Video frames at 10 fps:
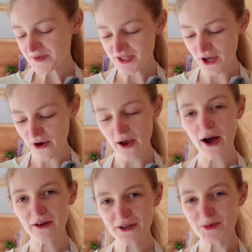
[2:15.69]
so
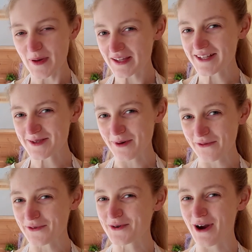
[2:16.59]
I'm going to pick this
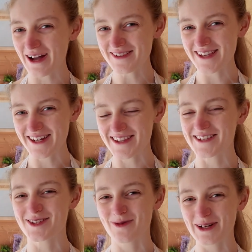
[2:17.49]
one from Crown Zenith
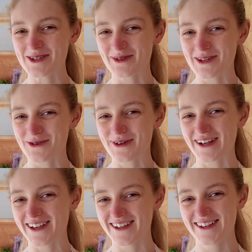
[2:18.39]
in
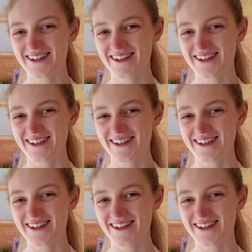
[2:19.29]
2023.